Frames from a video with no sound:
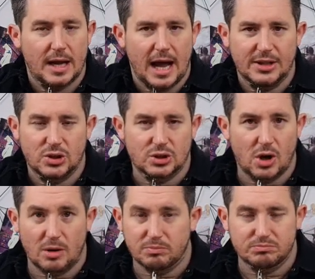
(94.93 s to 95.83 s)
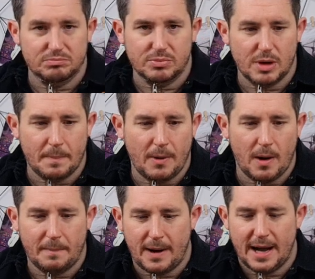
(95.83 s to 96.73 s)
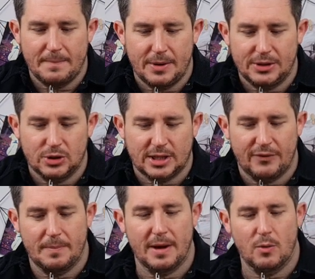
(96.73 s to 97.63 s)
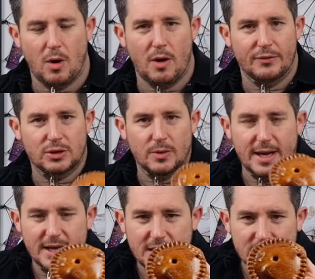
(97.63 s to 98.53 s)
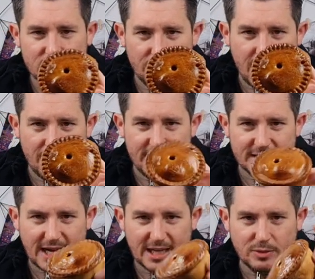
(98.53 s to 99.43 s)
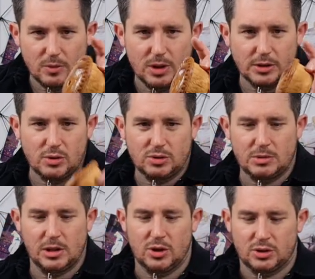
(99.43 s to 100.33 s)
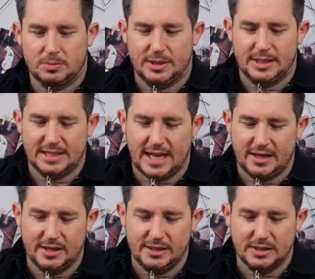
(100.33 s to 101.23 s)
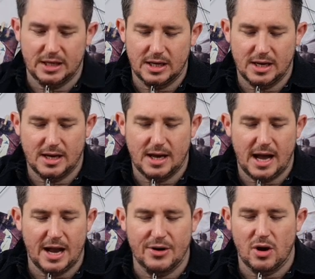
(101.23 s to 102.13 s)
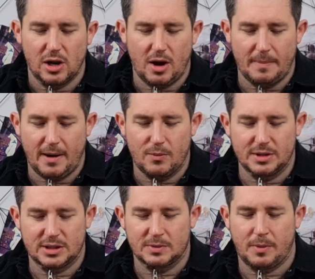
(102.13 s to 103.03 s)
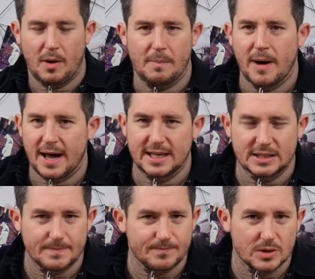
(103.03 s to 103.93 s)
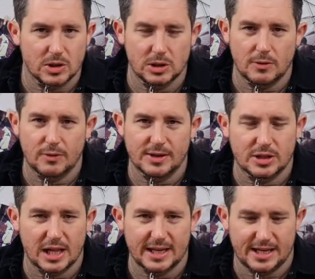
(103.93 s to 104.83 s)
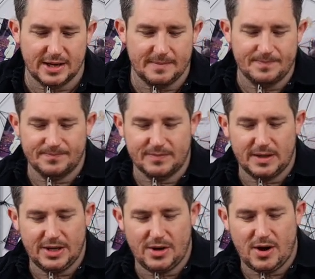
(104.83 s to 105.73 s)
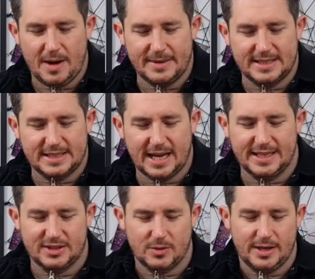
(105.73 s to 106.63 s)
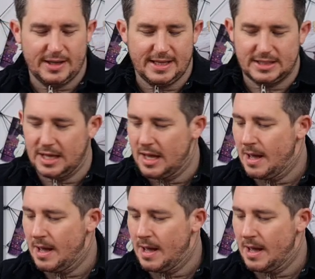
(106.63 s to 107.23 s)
And just got a pork pie, but it does have a bit of warmth to it. So there it is, guys. We will do some close-ups in a second. I know a lot about Wilson's pork pies. Lovely jelly in them. You know, I'm excited to eat this.